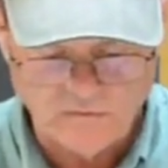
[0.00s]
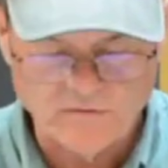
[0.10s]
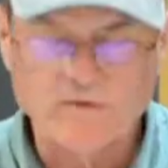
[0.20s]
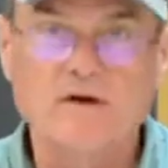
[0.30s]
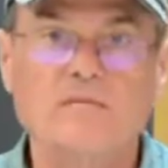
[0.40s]

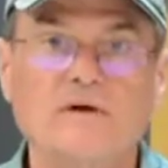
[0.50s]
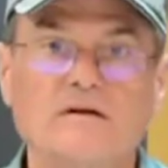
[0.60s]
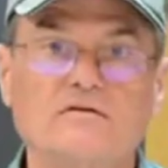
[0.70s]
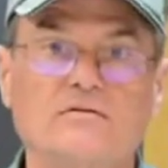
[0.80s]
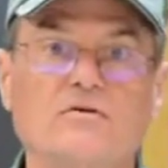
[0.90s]
would
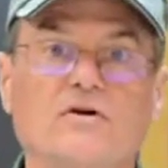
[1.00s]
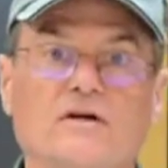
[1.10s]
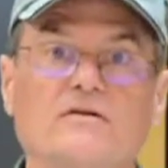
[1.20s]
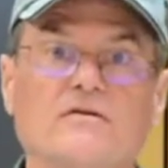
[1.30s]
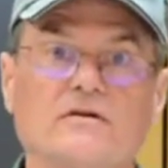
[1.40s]
recommend you look
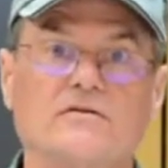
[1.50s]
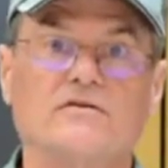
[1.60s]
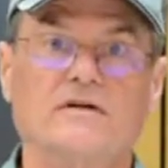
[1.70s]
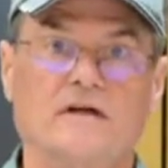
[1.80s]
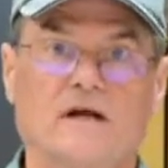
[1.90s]
into this
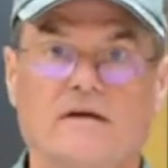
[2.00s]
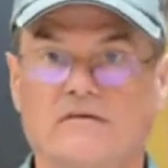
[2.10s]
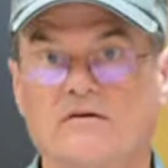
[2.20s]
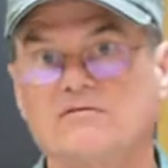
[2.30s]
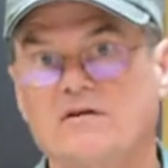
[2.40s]
kit. Uh,
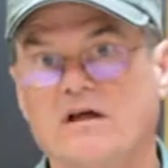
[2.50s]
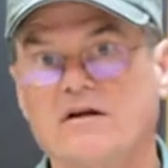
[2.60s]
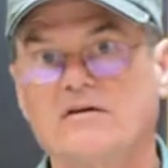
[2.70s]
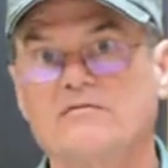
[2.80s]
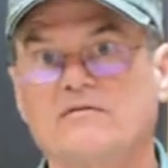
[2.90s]
there's a lot
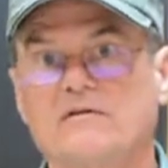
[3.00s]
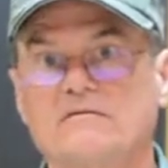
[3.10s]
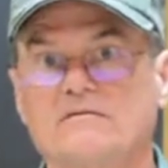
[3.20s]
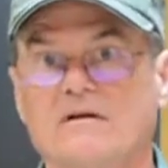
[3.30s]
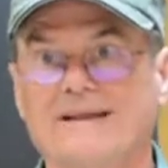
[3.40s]
of different
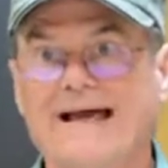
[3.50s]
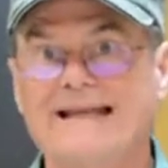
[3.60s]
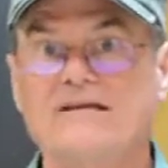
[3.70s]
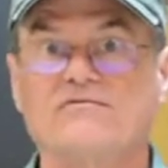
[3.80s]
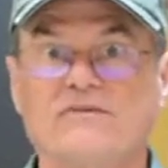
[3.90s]

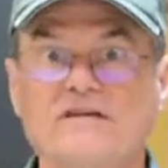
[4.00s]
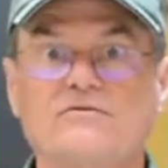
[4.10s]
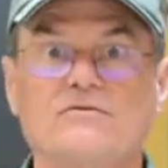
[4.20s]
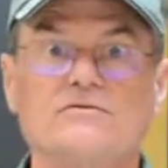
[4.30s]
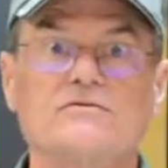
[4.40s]
lighting
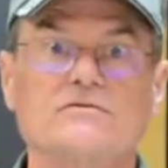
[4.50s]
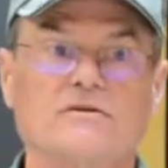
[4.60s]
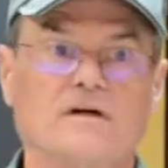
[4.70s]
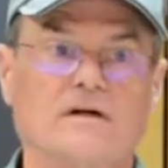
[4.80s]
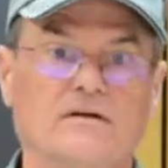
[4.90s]
features
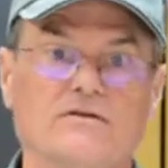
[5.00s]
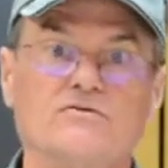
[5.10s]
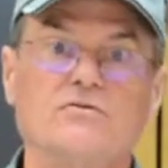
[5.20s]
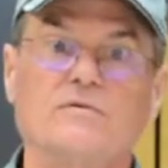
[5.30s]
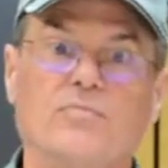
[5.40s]
uh, that
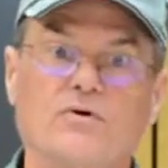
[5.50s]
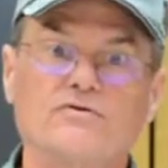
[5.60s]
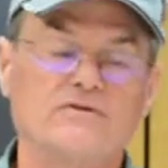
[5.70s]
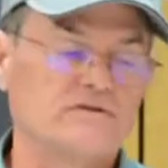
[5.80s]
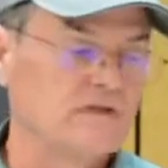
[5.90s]
you can
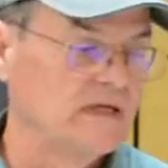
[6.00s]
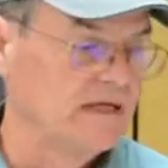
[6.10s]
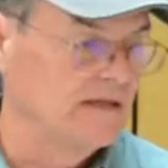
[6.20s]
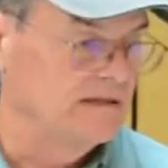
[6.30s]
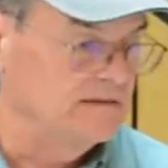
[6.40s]
purchase,
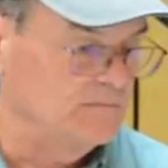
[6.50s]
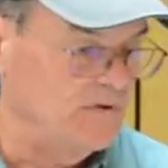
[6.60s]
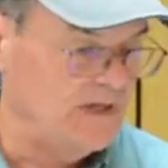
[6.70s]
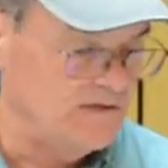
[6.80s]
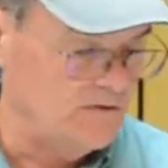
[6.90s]

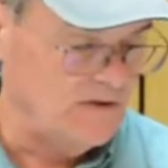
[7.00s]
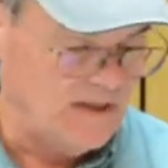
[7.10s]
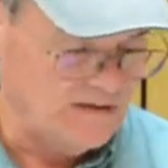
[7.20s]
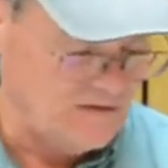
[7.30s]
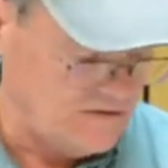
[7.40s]
but I do
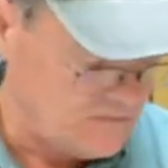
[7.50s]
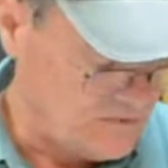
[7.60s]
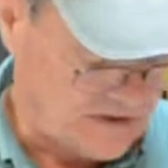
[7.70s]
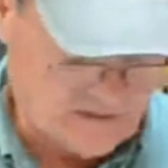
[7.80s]
like this one. I